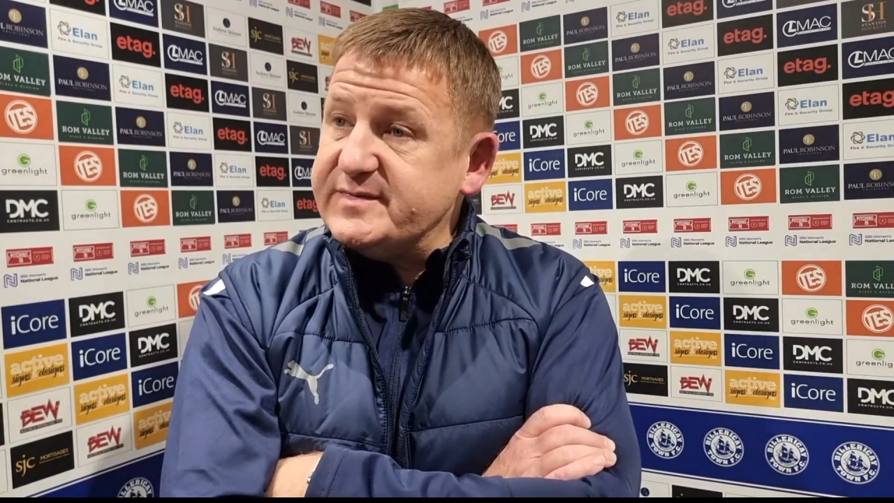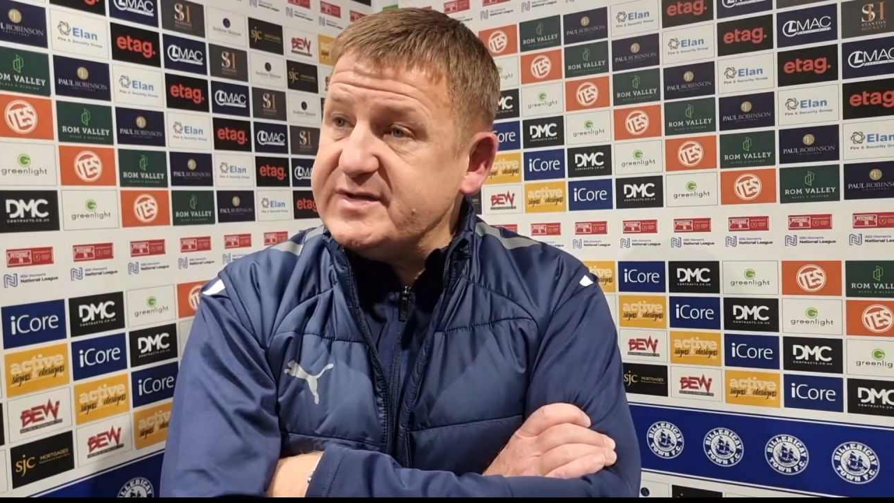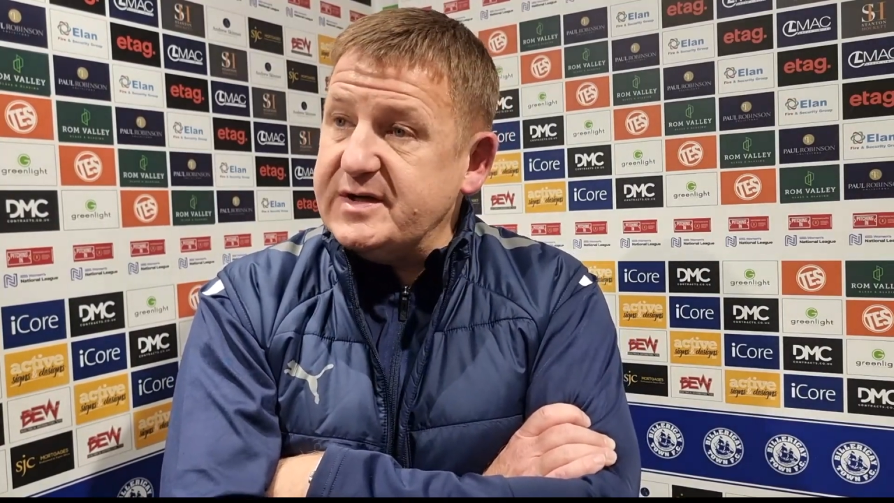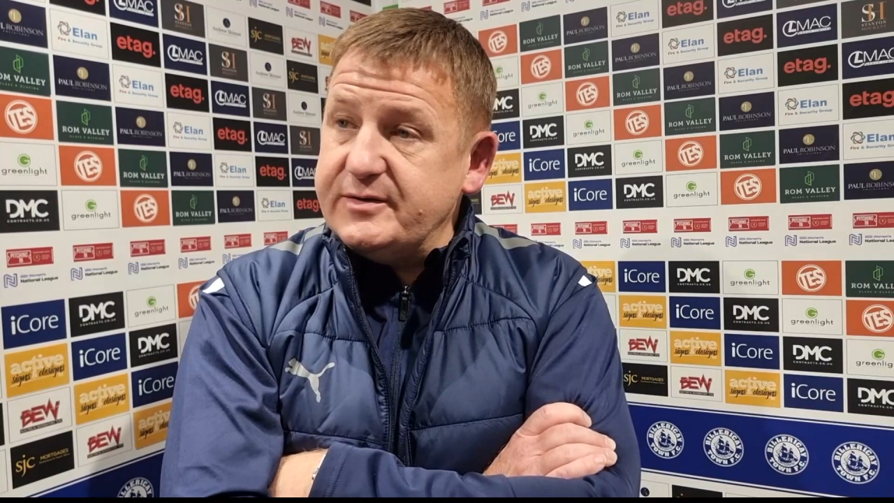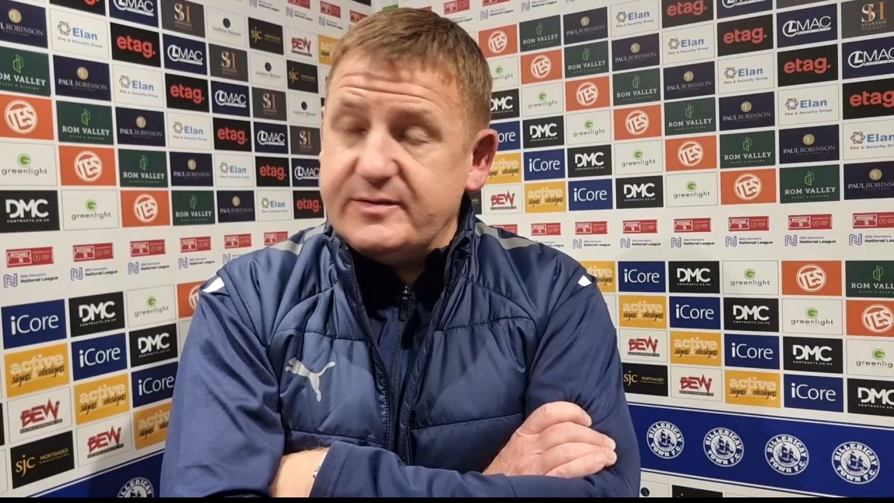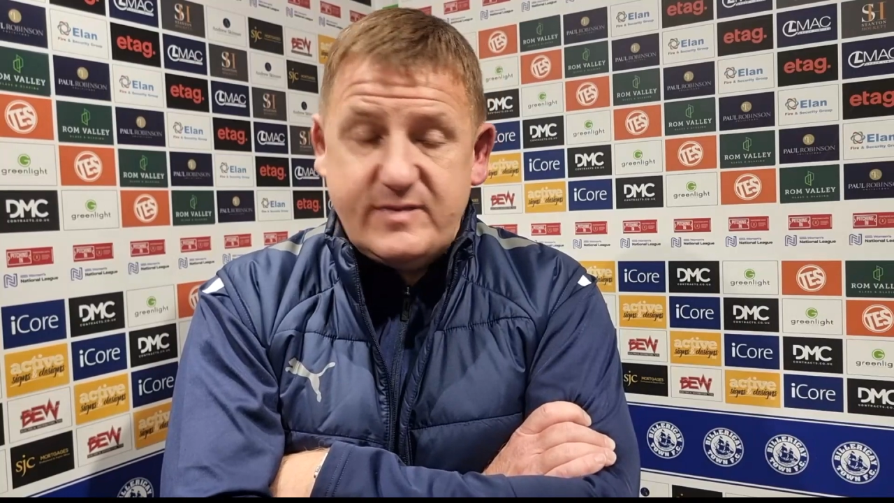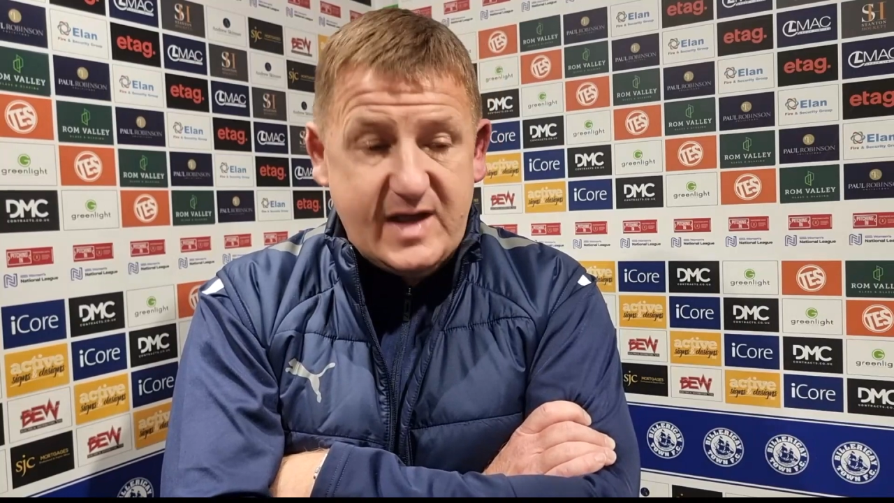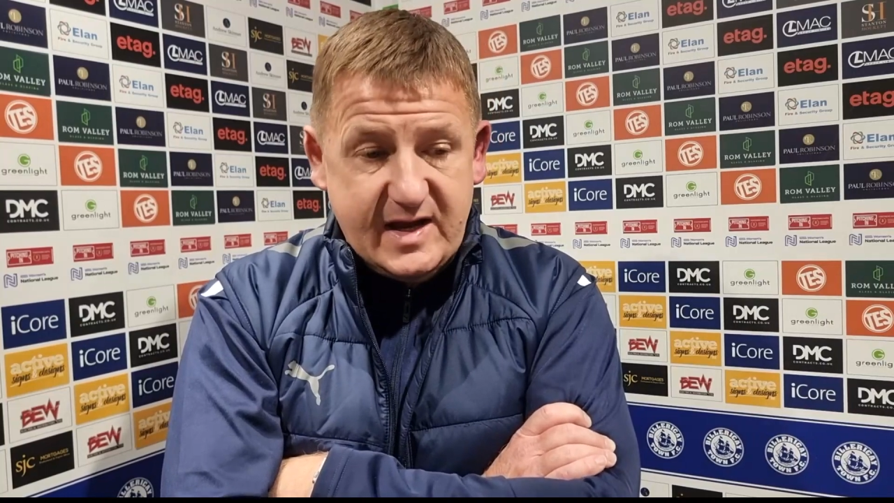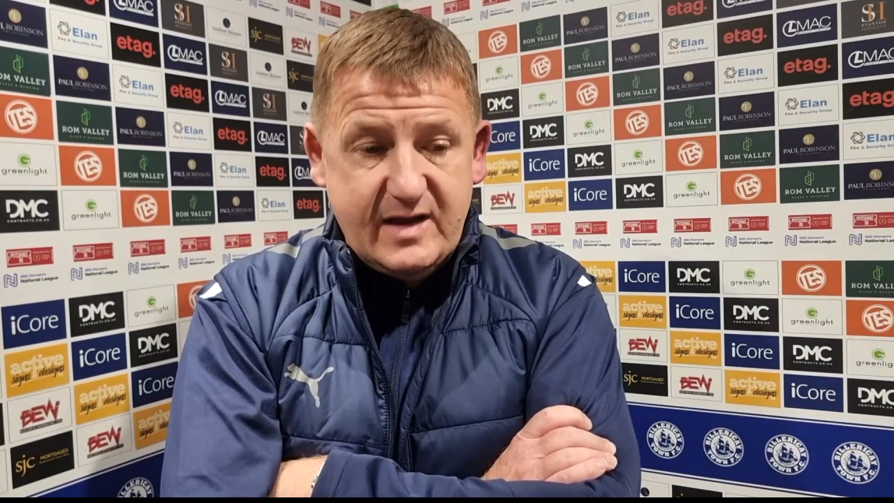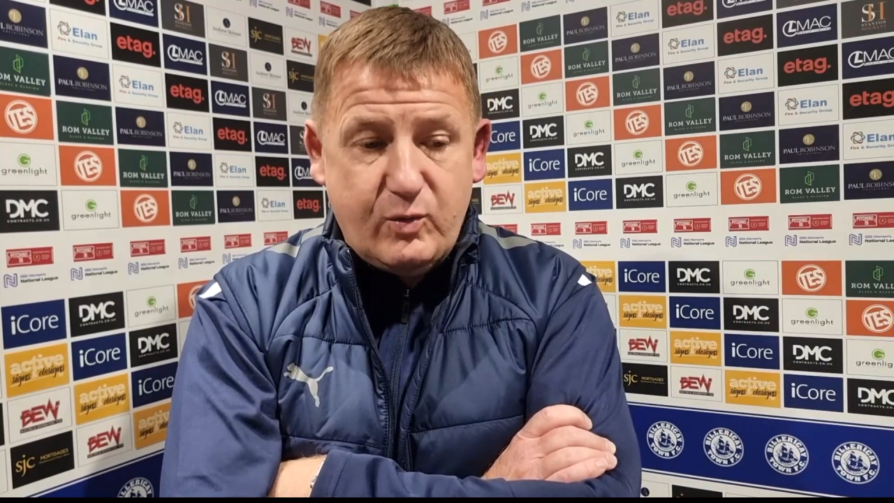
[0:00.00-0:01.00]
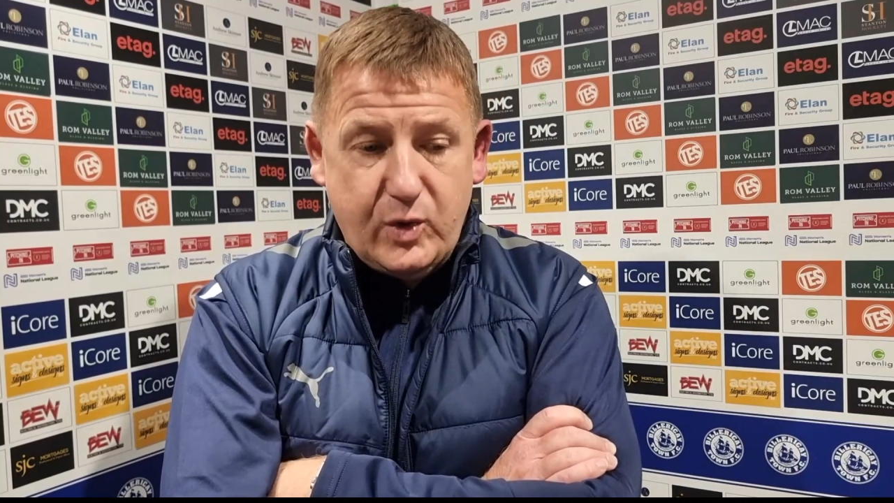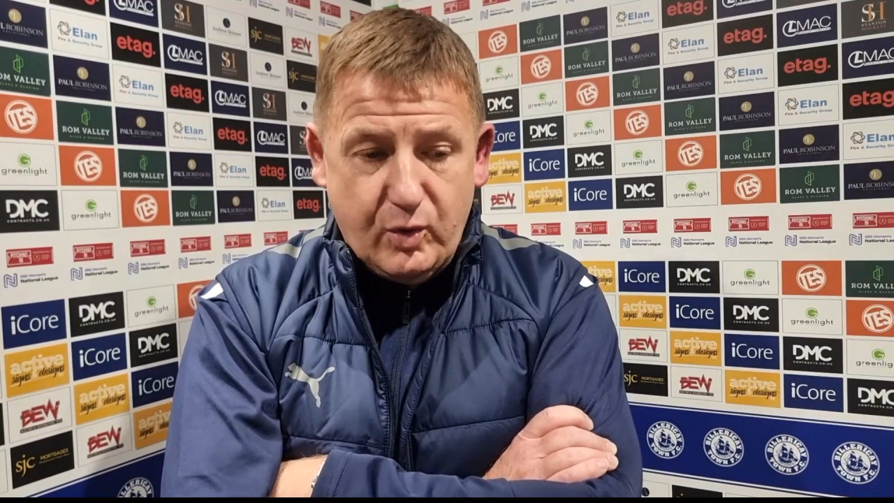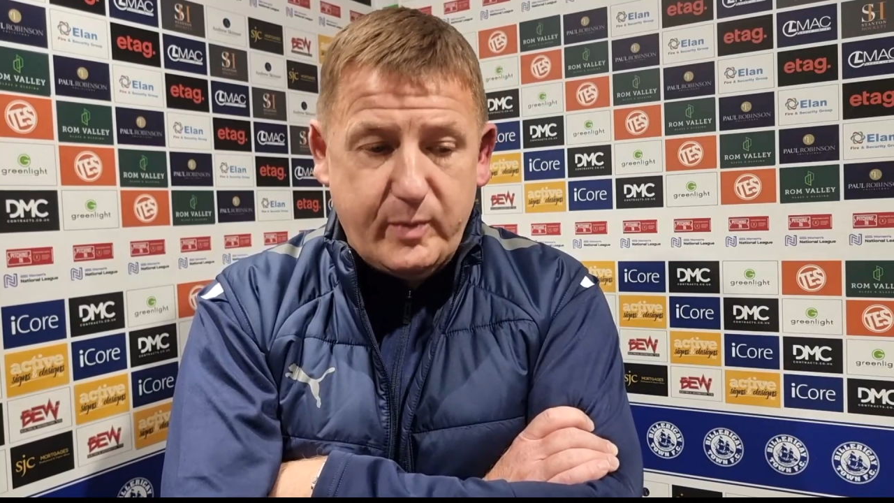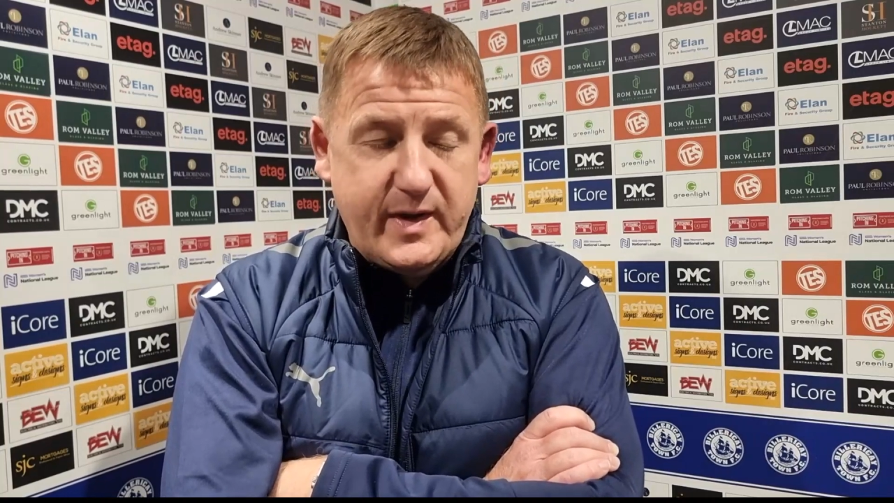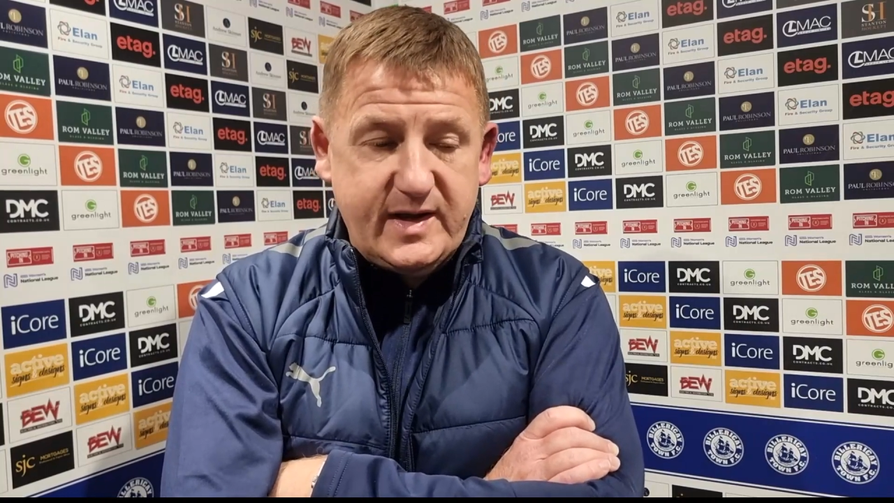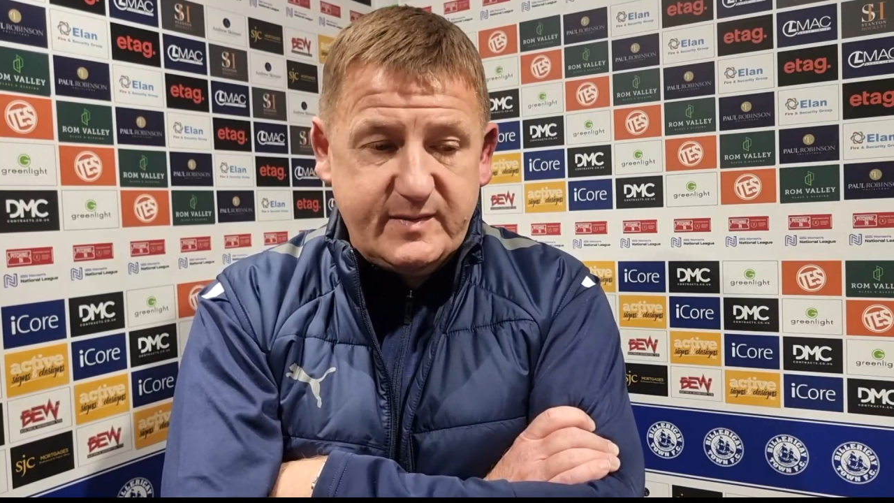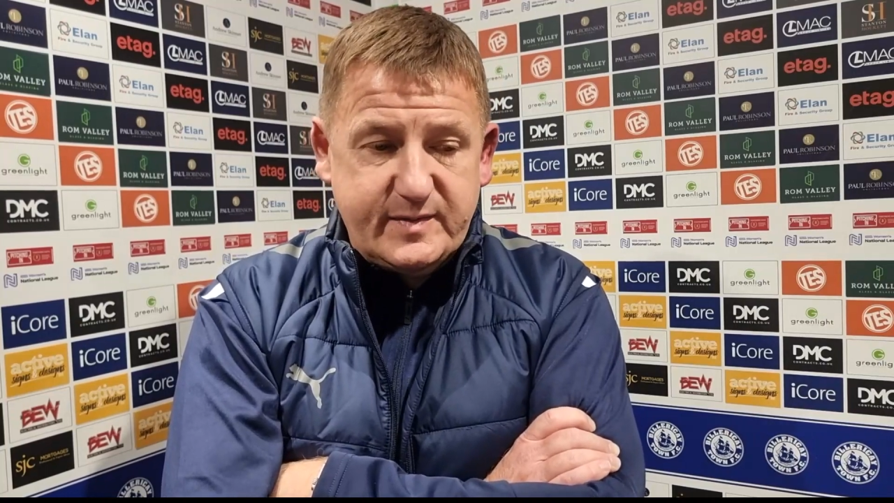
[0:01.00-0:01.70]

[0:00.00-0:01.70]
So yeah, there will be,